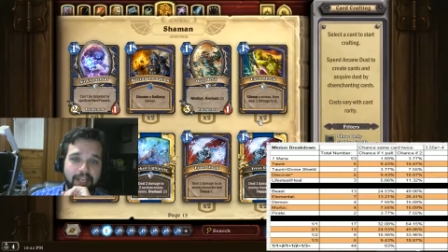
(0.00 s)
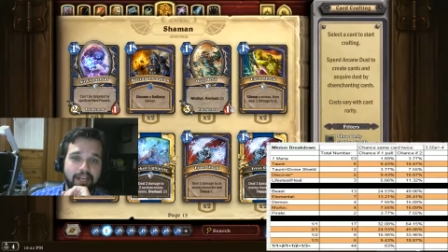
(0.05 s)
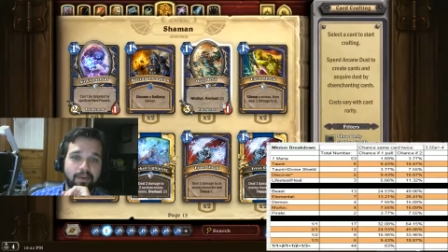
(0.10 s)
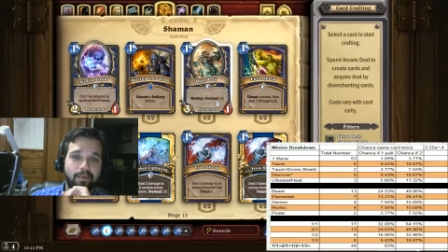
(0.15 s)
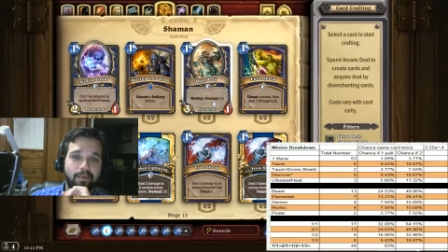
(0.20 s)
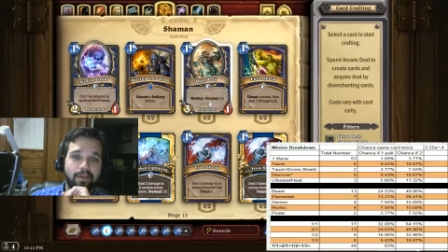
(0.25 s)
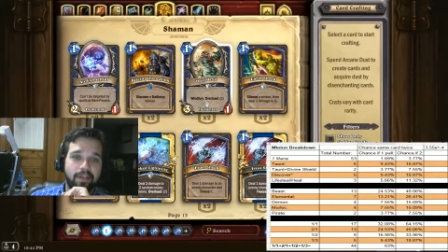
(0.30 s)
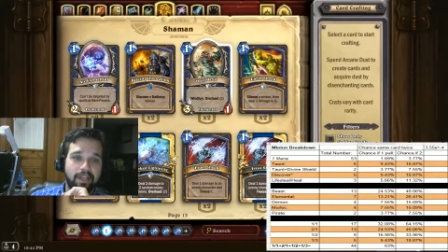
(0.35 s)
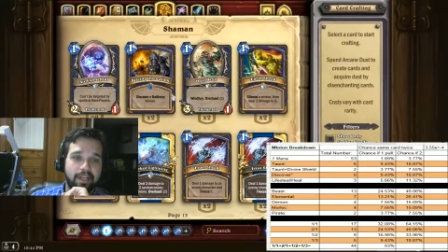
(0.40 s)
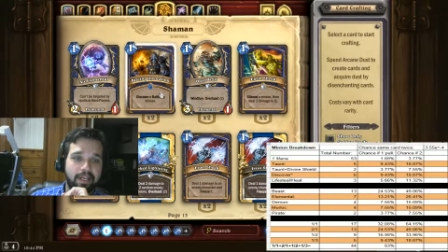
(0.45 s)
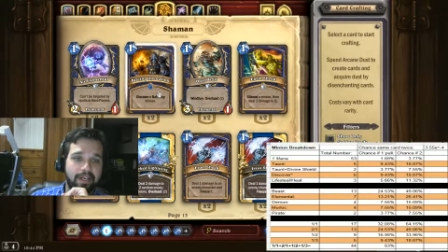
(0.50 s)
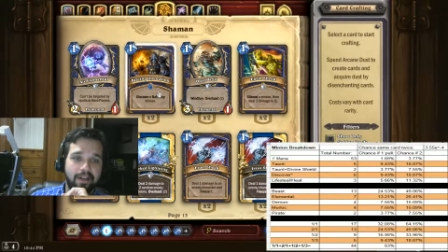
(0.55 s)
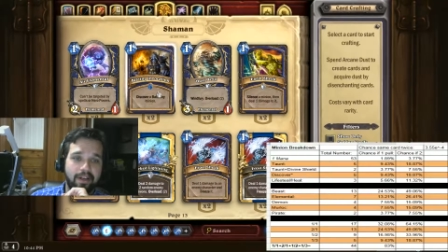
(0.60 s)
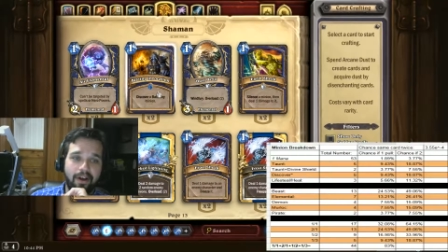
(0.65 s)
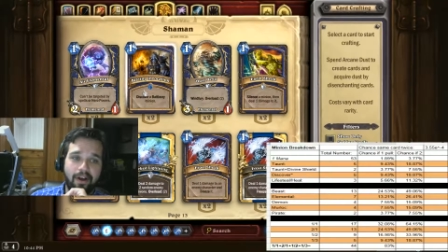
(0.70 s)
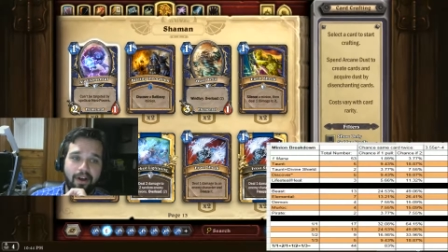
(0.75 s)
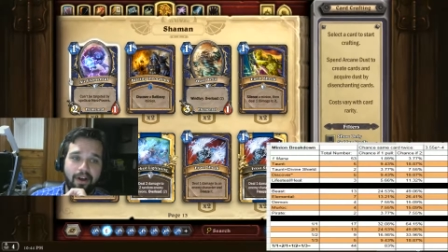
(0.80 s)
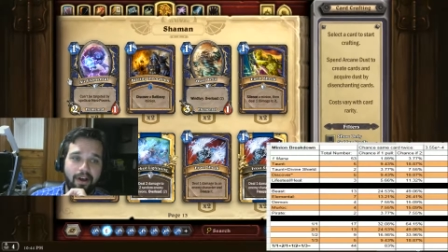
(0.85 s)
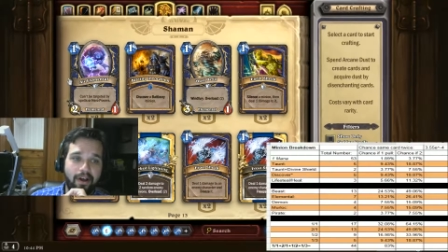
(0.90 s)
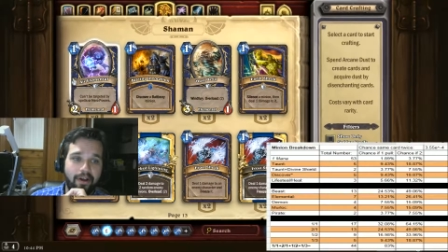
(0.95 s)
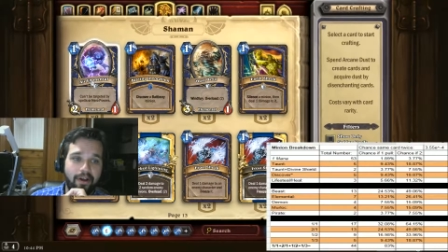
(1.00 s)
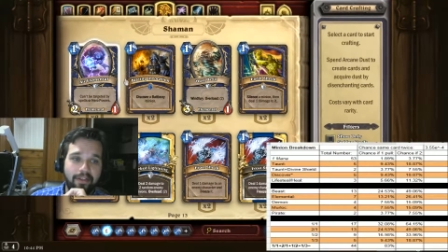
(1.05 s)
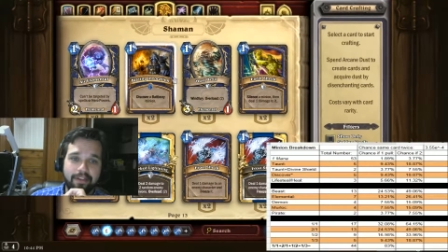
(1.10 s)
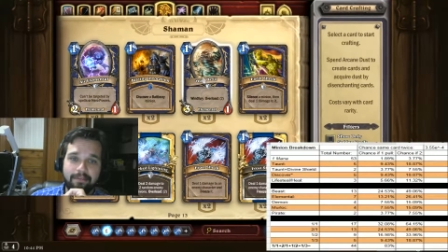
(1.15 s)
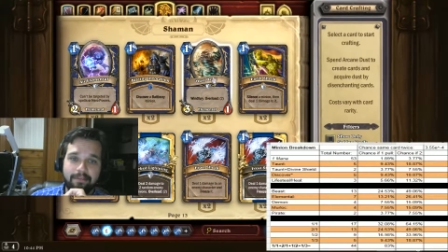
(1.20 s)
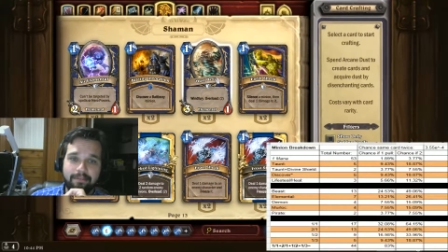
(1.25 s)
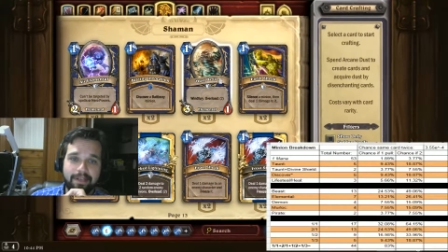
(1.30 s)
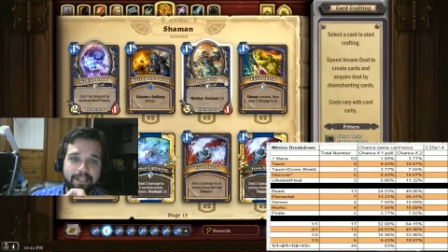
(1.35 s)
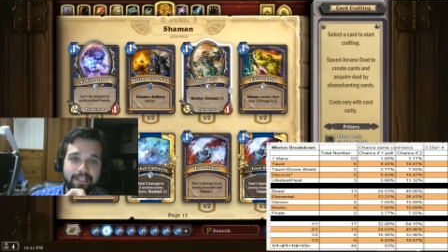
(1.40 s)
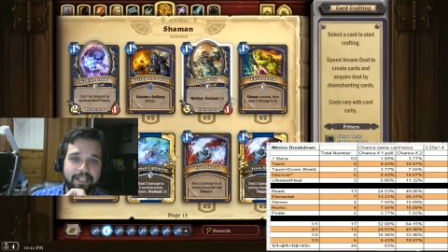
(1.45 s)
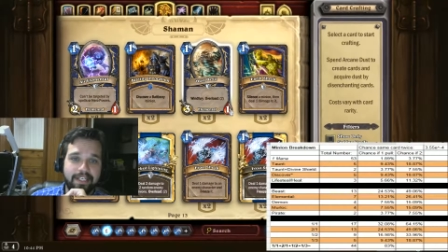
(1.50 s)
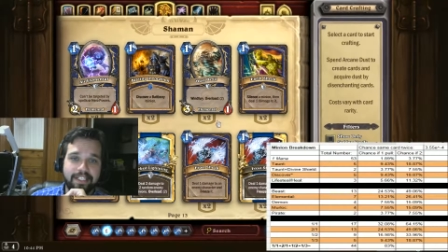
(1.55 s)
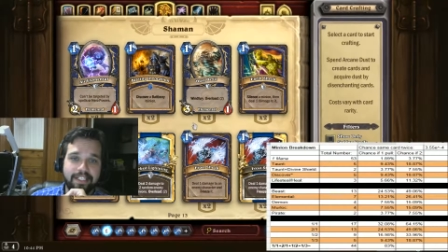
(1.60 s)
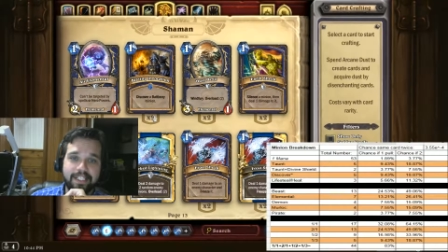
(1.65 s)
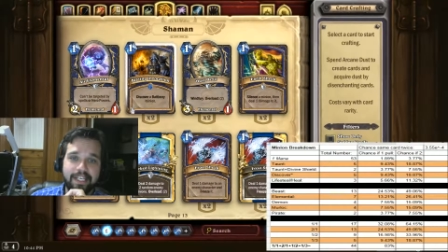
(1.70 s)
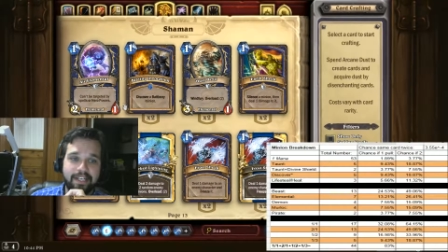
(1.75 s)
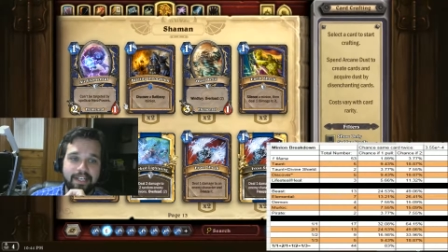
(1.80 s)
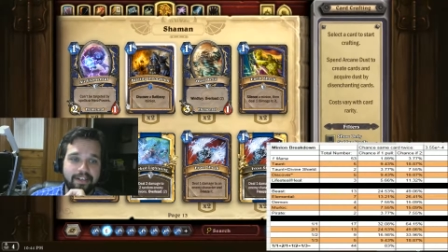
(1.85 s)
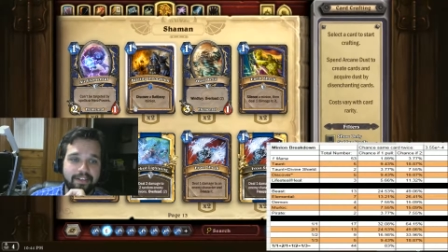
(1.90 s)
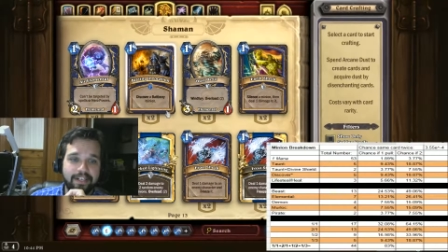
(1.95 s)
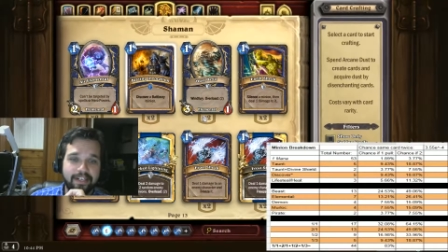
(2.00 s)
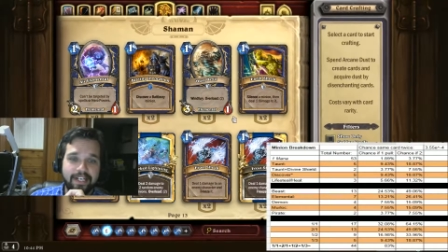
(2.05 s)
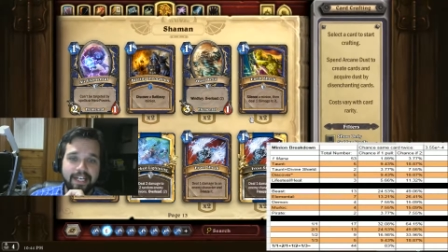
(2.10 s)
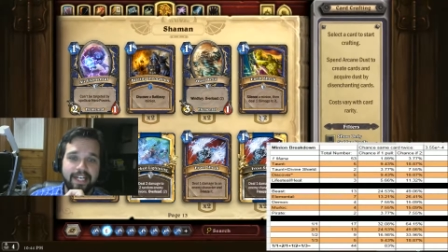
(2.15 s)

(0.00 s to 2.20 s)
We're looking at all the minions here